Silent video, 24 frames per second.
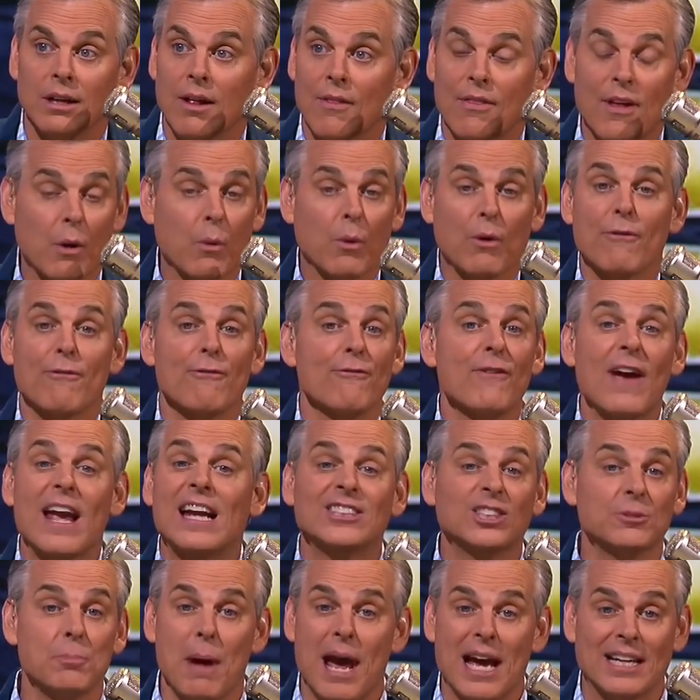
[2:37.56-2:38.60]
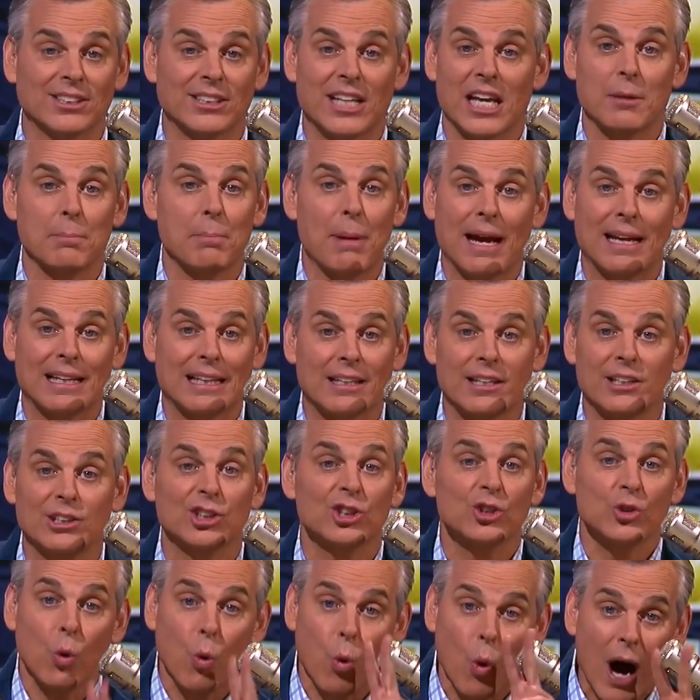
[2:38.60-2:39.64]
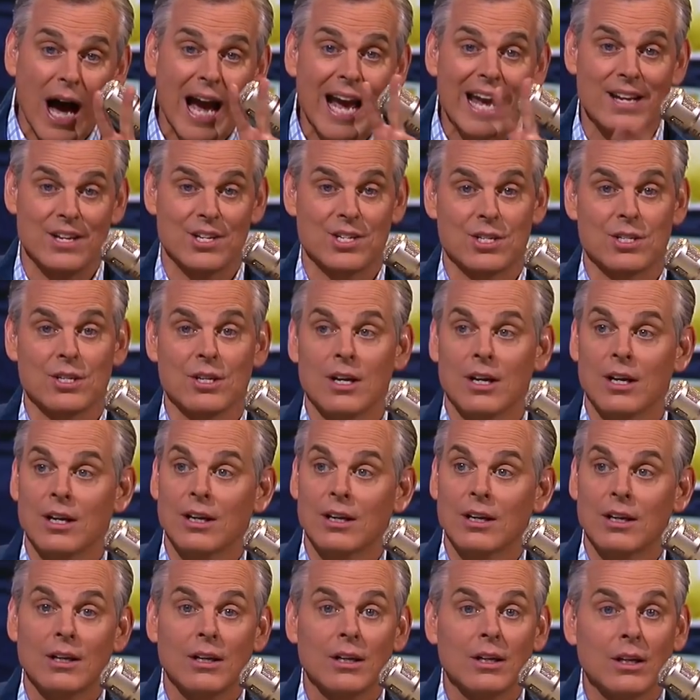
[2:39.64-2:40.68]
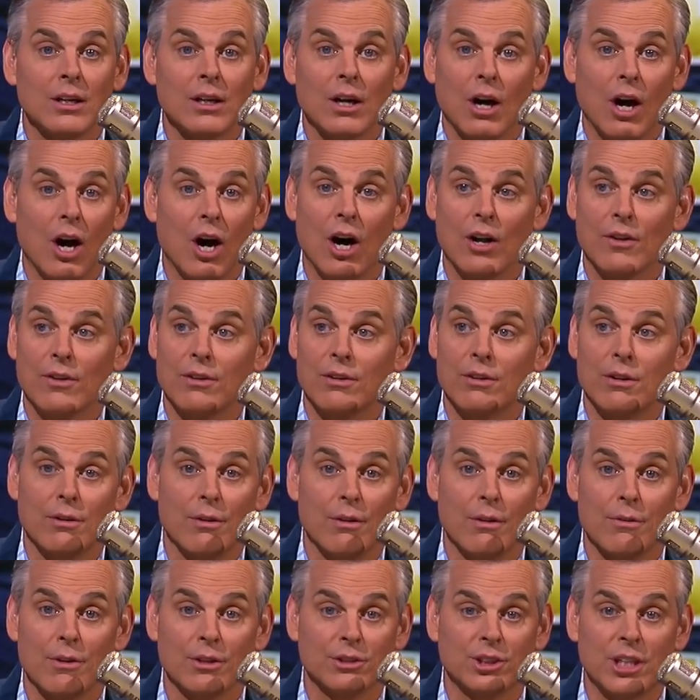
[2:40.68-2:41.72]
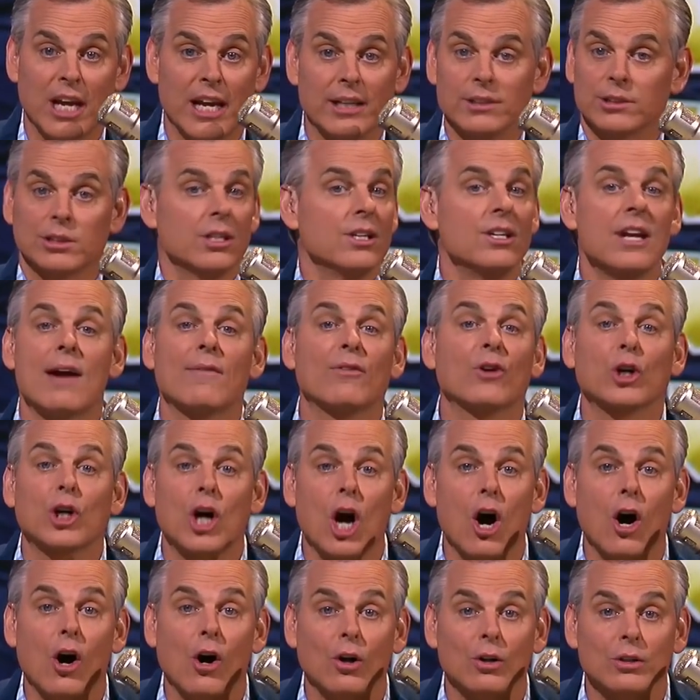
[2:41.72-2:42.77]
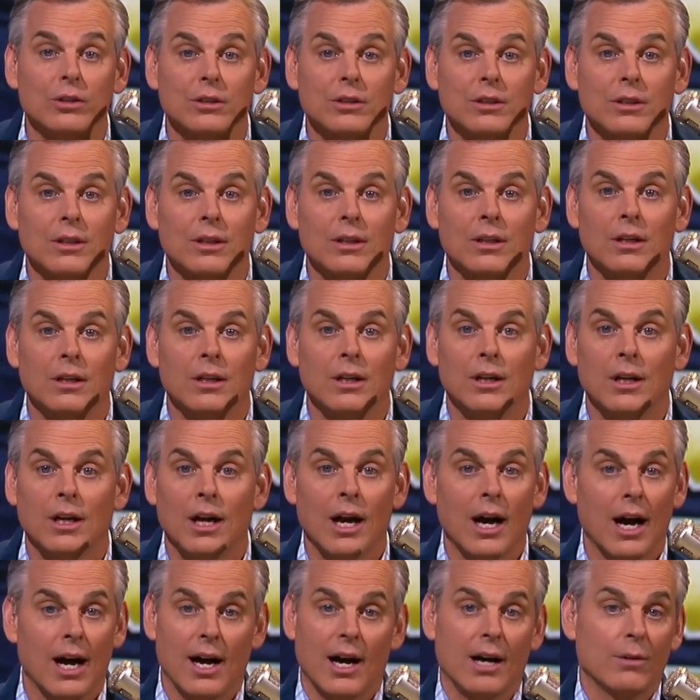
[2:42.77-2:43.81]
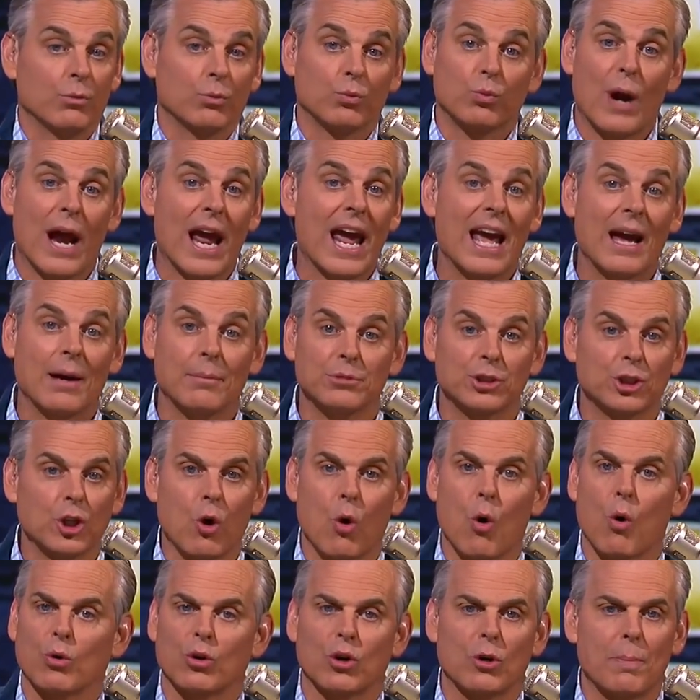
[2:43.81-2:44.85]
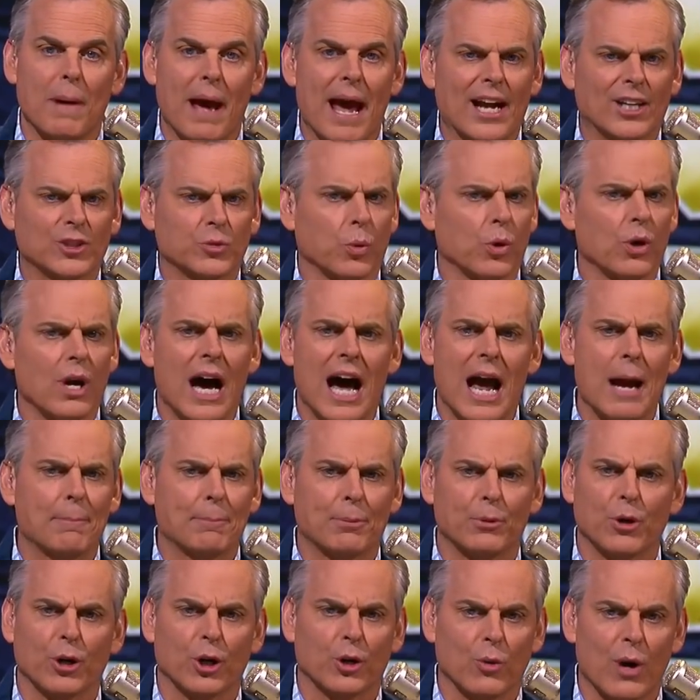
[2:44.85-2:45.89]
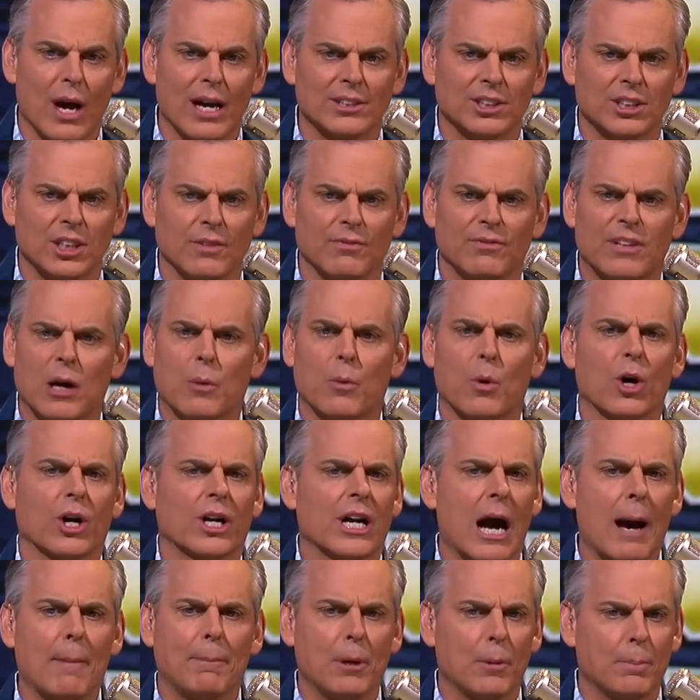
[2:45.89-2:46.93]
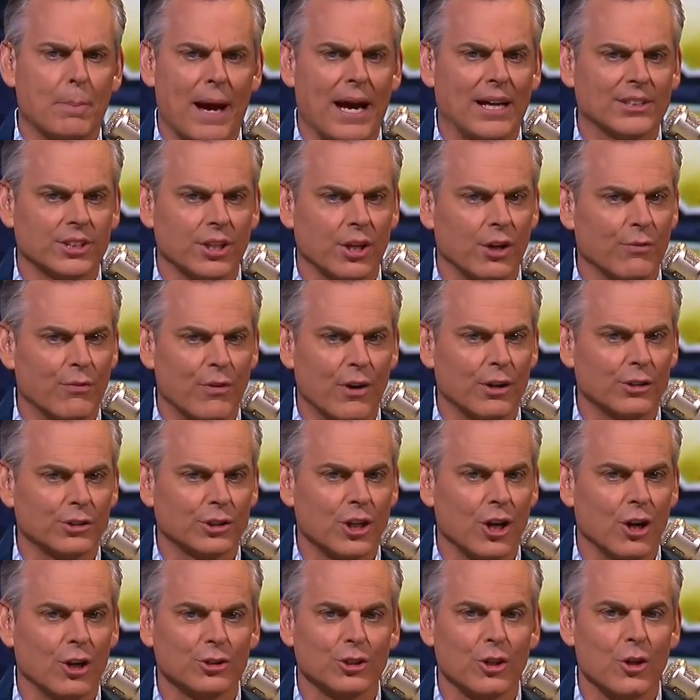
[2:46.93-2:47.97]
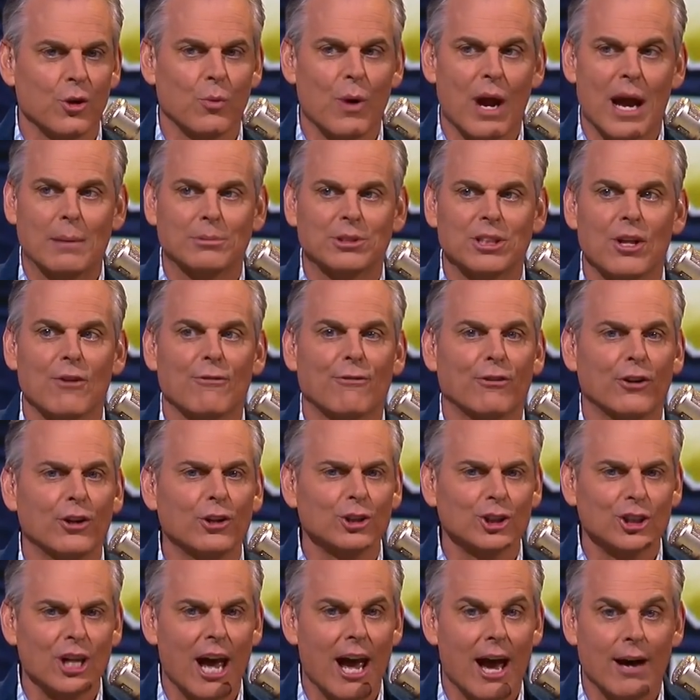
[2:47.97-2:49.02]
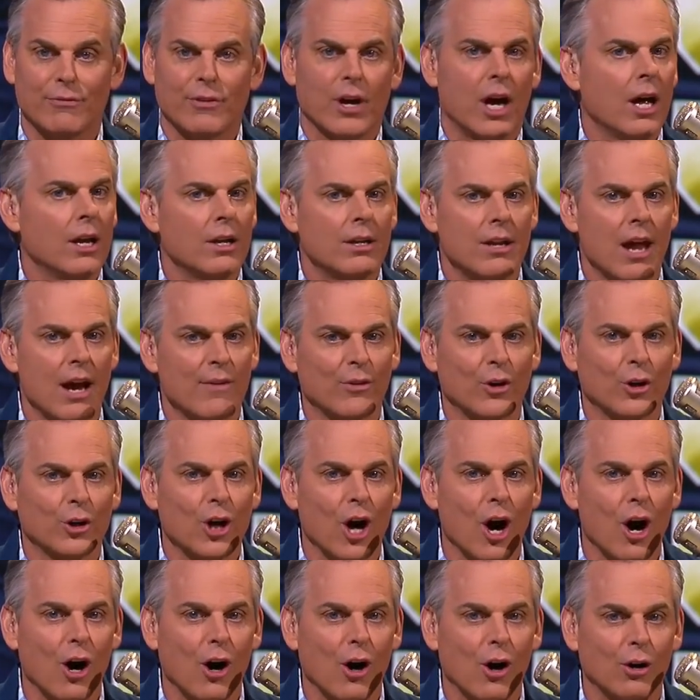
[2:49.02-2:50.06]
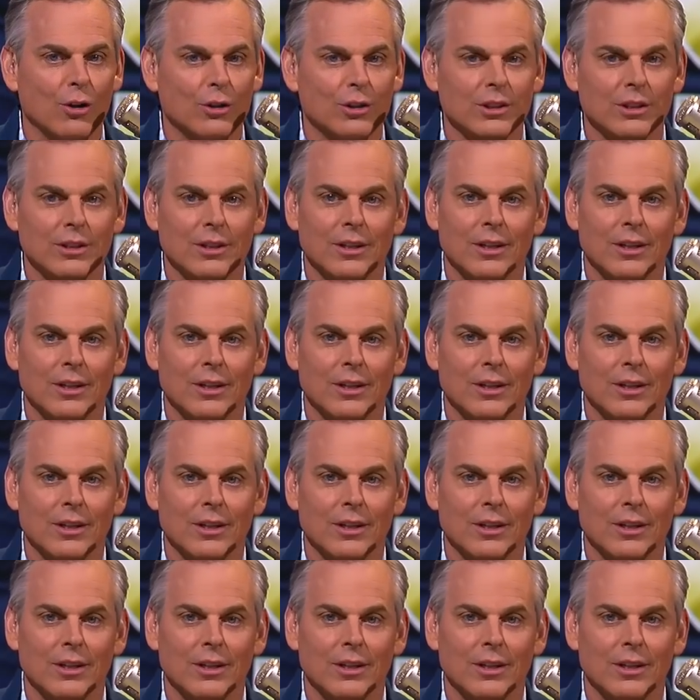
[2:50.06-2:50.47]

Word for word: There were face masking penalties twice on the Saints, never called. Uh, Rams cornerbacks were hyper aggressive. There were a couple pass interference calls in the Rams in the first half, never called.